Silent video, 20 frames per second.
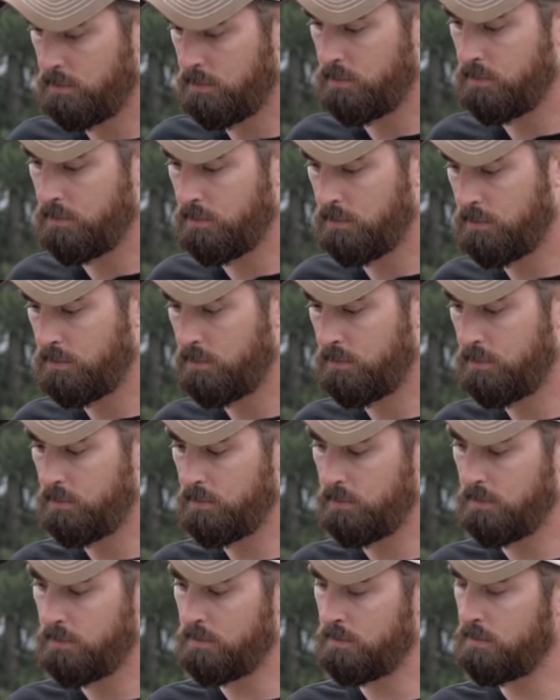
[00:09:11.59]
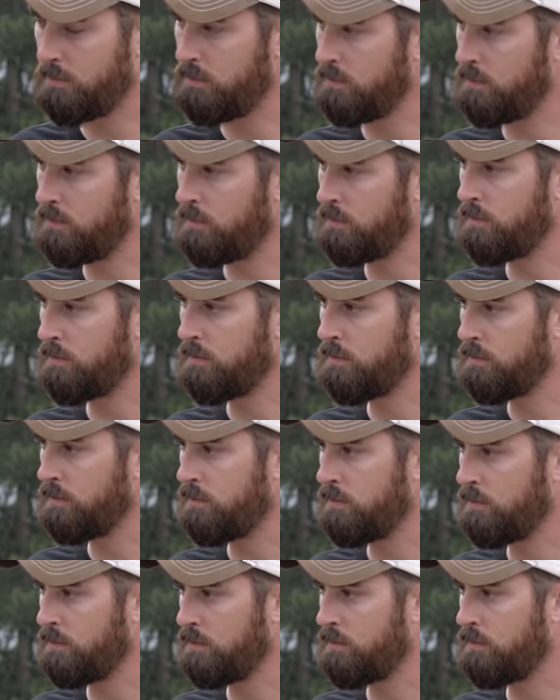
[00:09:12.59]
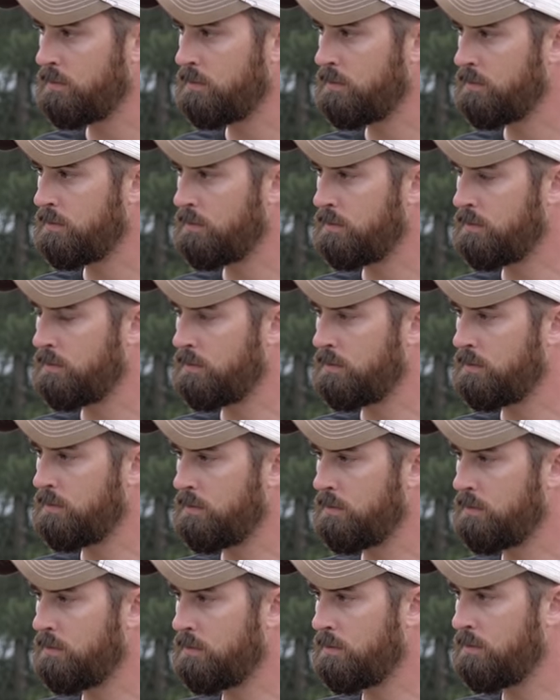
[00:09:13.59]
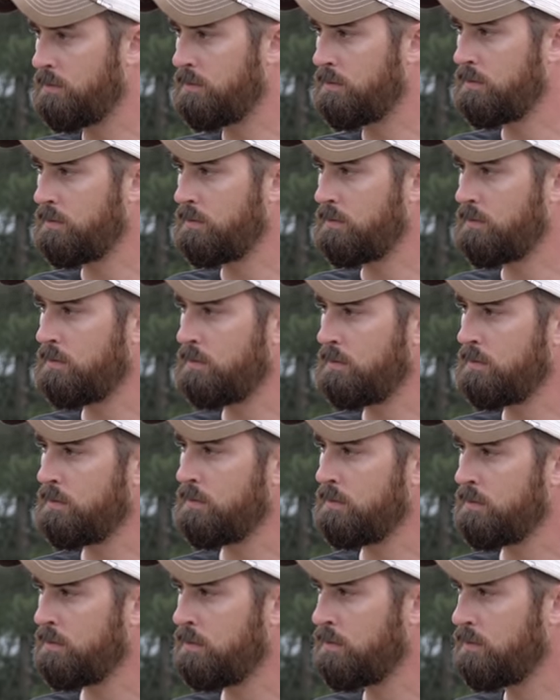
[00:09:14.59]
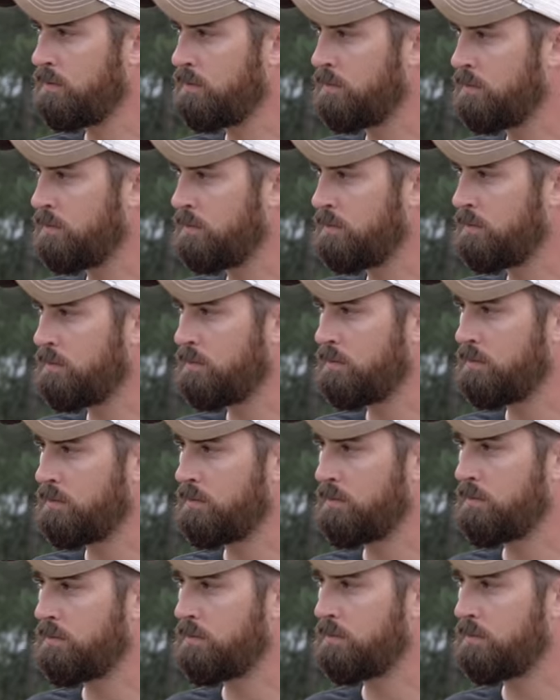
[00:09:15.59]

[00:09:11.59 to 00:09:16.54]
[no speech]